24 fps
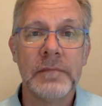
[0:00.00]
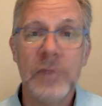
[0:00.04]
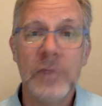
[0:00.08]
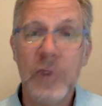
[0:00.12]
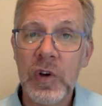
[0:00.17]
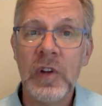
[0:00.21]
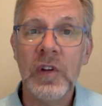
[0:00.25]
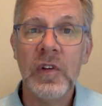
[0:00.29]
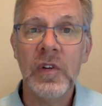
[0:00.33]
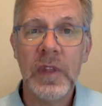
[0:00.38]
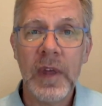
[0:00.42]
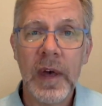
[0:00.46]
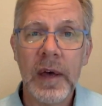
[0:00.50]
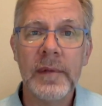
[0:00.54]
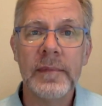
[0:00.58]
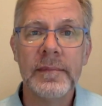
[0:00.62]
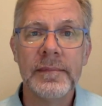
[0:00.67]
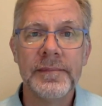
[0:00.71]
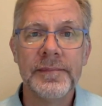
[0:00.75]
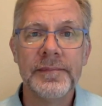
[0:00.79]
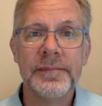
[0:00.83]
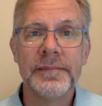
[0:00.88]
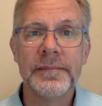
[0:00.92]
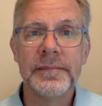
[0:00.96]
You can do
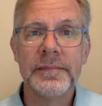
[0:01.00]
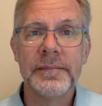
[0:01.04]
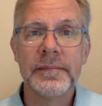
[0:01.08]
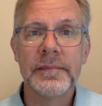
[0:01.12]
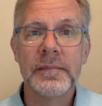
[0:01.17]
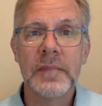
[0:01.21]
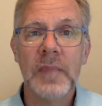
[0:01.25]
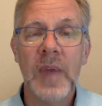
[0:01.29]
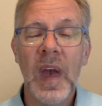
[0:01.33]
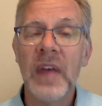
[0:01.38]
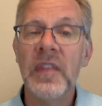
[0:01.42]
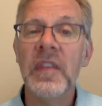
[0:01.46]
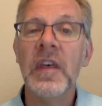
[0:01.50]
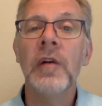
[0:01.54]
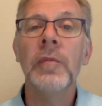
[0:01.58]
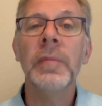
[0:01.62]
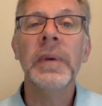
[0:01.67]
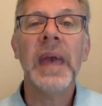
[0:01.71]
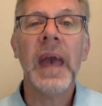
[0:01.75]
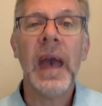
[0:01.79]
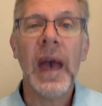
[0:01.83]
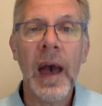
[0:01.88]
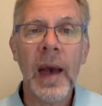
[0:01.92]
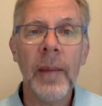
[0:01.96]
that. And they'll
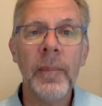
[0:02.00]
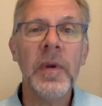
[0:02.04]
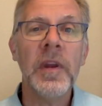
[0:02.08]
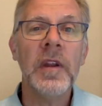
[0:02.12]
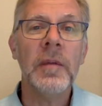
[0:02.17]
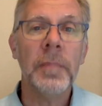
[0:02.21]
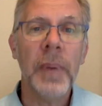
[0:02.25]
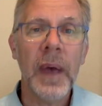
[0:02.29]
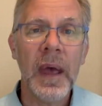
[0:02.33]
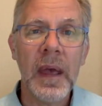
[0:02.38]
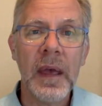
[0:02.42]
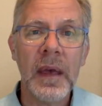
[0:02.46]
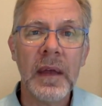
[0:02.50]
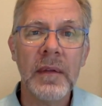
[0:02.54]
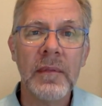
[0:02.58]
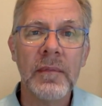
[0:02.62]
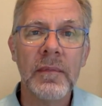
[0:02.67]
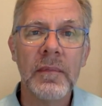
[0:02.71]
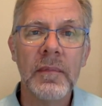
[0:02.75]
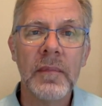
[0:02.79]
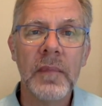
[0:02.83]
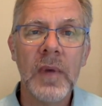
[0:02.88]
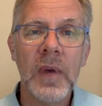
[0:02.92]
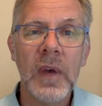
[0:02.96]
be happy to pay
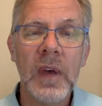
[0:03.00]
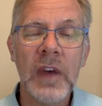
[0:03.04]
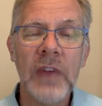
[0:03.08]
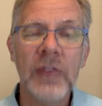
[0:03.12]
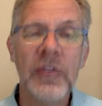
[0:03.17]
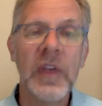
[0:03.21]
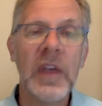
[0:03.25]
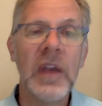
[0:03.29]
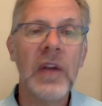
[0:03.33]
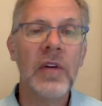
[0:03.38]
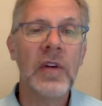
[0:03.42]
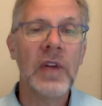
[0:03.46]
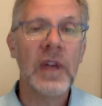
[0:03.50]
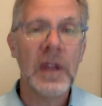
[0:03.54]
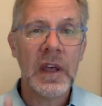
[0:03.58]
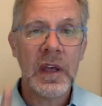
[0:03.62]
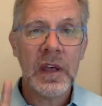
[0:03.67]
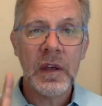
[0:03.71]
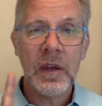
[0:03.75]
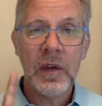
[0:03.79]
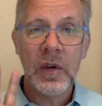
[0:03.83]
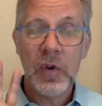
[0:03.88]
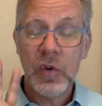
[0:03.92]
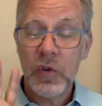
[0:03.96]
it if they are
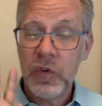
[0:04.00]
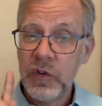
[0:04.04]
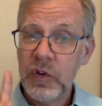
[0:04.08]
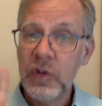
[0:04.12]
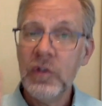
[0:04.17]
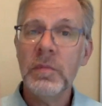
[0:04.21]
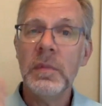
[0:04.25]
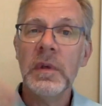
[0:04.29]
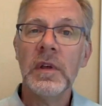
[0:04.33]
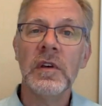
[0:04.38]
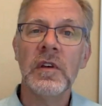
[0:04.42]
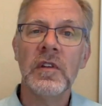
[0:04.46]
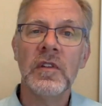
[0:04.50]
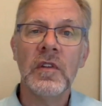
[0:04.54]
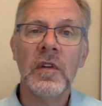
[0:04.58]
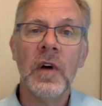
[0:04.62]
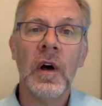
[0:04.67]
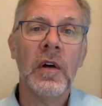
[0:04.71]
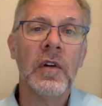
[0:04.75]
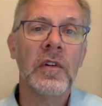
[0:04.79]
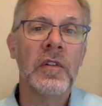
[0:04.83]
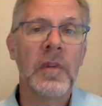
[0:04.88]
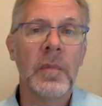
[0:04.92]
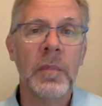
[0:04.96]
getting $2 million
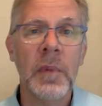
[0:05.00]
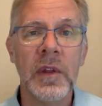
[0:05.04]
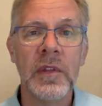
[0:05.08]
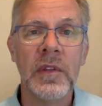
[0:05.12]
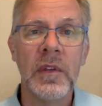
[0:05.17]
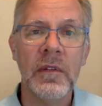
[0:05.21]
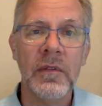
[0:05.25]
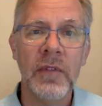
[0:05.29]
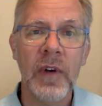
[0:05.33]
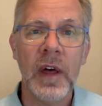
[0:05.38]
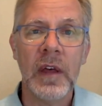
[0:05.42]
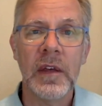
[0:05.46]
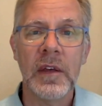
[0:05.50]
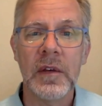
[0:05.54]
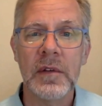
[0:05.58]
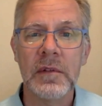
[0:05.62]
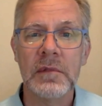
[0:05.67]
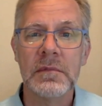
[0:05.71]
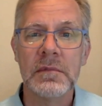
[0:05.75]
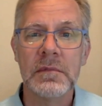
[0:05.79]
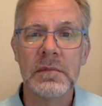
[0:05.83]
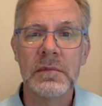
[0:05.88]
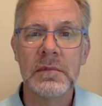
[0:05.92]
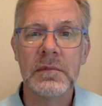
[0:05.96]
a month in value.
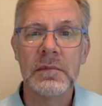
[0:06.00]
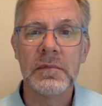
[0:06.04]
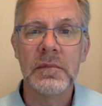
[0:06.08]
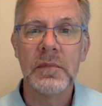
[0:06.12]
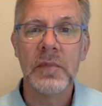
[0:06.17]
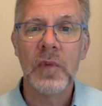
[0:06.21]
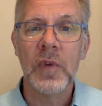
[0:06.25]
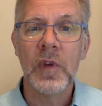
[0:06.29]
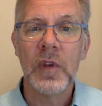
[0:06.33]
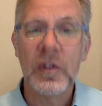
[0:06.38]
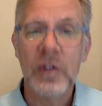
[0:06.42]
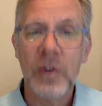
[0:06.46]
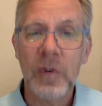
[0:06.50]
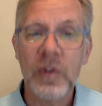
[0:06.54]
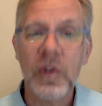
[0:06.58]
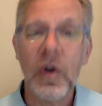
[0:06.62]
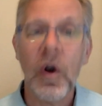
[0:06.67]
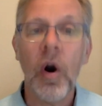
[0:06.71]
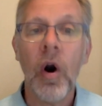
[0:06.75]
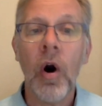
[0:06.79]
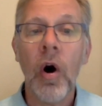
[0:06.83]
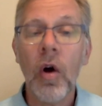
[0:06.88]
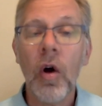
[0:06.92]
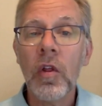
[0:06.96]
So
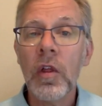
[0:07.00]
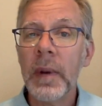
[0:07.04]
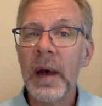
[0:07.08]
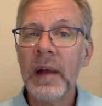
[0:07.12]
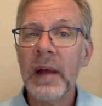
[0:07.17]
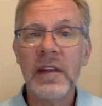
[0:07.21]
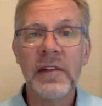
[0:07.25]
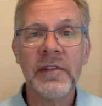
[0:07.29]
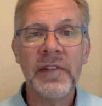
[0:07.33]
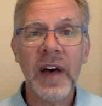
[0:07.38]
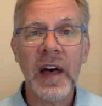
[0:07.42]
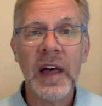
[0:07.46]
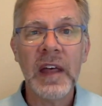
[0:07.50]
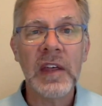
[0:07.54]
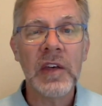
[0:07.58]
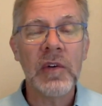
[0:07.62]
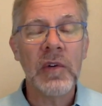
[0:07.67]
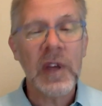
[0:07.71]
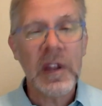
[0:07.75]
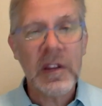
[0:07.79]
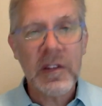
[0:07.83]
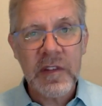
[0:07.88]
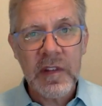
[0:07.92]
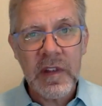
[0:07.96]
it's all about the
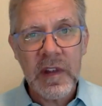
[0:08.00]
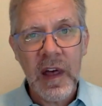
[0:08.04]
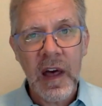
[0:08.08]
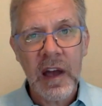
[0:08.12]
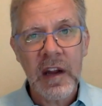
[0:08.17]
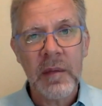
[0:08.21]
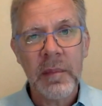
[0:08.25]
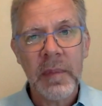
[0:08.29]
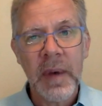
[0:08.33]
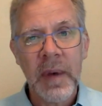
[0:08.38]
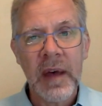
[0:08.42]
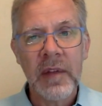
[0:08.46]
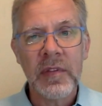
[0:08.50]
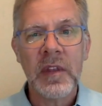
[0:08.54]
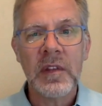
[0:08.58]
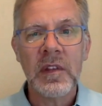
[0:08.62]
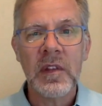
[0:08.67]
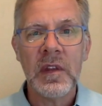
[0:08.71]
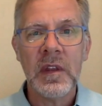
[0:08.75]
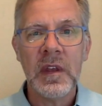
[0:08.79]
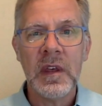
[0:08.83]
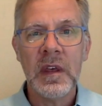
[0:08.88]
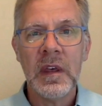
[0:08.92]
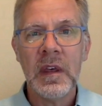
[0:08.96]
value. It's not about
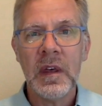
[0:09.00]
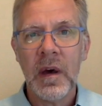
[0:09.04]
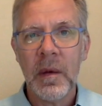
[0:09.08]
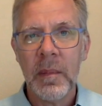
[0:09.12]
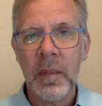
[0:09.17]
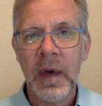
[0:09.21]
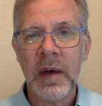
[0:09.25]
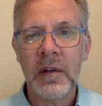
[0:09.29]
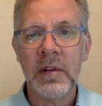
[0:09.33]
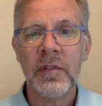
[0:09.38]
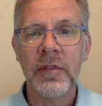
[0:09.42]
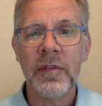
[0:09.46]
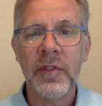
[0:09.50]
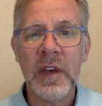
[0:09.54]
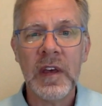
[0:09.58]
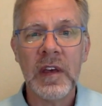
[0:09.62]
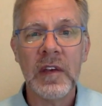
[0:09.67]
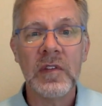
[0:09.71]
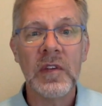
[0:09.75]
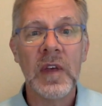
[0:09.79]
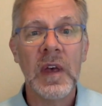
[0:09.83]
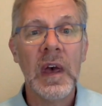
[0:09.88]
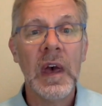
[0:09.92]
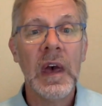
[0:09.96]
the amount of
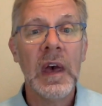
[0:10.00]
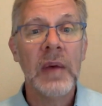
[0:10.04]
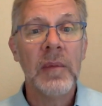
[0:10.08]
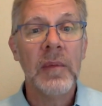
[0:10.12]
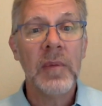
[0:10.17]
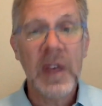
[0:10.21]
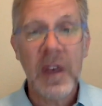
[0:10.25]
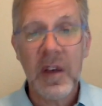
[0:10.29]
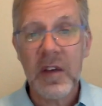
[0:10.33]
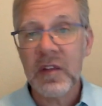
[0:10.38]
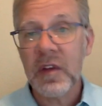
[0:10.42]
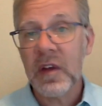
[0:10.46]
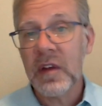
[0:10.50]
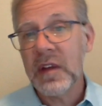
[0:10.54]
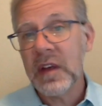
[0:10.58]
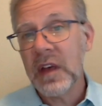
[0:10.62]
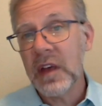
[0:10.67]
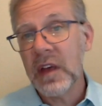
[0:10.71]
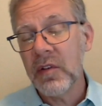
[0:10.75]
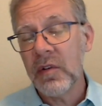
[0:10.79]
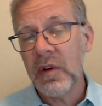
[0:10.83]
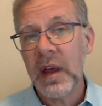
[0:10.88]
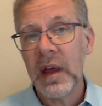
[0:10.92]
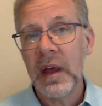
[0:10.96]
fees. Because on the
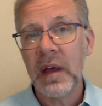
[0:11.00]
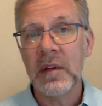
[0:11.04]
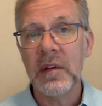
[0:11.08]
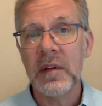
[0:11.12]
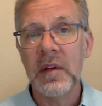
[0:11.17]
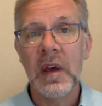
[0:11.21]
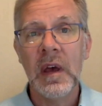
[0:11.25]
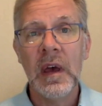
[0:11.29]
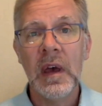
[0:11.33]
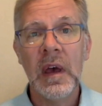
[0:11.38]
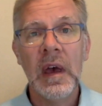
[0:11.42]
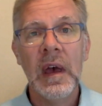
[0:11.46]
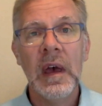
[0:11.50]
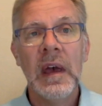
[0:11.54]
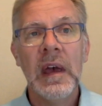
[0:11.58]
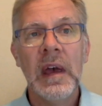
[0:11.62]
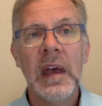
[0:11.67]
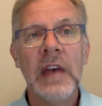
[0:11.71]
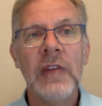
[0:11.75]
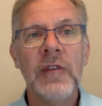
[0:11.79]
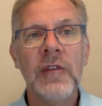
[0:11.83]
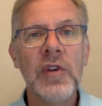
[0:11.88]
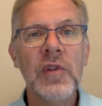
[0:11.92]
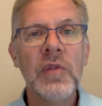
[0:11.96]
other hand,
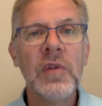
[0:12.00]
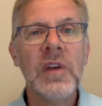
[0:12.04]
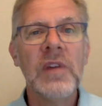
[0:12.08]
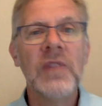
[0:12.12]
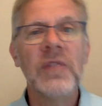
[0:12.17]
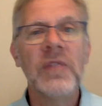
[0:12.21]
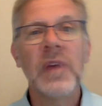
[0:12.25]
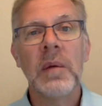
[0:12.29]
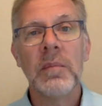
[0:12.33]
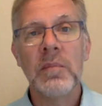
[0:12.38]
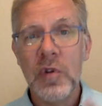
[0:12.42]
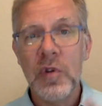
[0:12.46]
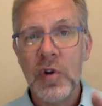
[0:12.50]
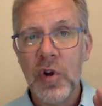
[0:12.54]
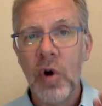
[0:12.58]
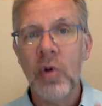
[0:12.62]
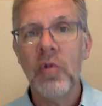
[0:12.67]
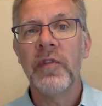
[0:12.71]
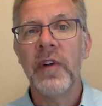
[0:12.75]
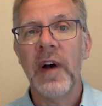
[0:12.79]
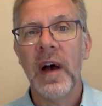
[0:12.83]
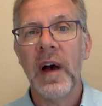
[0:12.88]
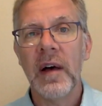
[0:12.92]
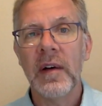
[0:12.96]
if you give them
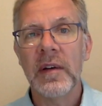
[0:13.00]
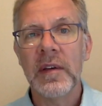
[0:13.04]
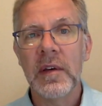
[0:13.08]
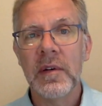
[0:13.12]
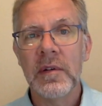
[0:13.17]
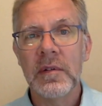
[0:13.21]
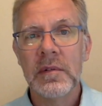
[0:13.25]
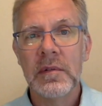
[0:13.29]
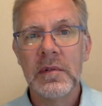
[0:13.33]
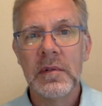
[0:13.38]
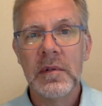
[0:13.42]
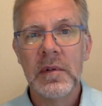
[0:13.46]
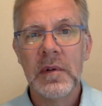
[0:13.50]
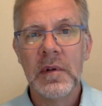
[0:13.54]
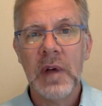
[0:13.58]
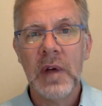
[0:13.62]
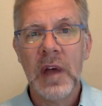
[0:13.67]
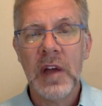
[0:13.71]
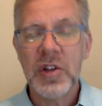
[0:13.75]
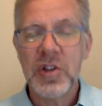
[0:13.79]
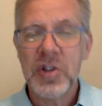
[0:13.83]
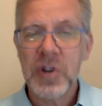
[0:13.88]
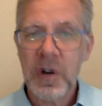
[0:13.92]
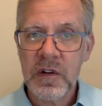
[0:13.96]
no value
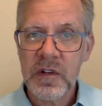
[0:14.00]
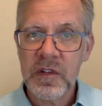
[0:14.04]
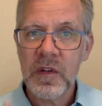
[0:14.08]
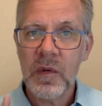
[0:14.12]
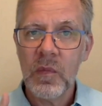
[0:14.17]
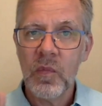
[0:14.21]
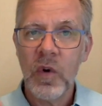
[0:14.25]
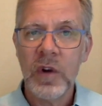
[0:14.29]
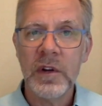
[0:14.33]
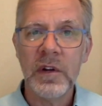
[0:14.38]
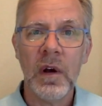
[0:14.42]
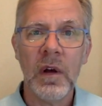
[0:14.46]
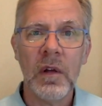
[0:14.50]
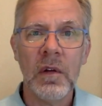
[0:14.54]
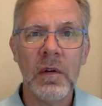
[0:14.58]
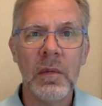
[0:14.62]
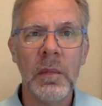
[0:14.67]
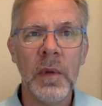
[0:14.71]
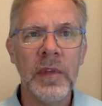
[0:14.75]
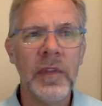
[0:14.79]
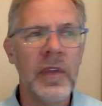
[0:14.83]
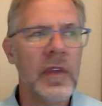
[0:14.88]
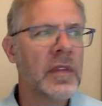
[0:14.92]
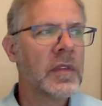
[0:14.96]
and charge them $1 a
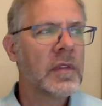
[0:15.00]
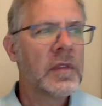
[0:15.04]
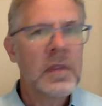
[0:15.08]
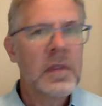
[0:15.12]
month,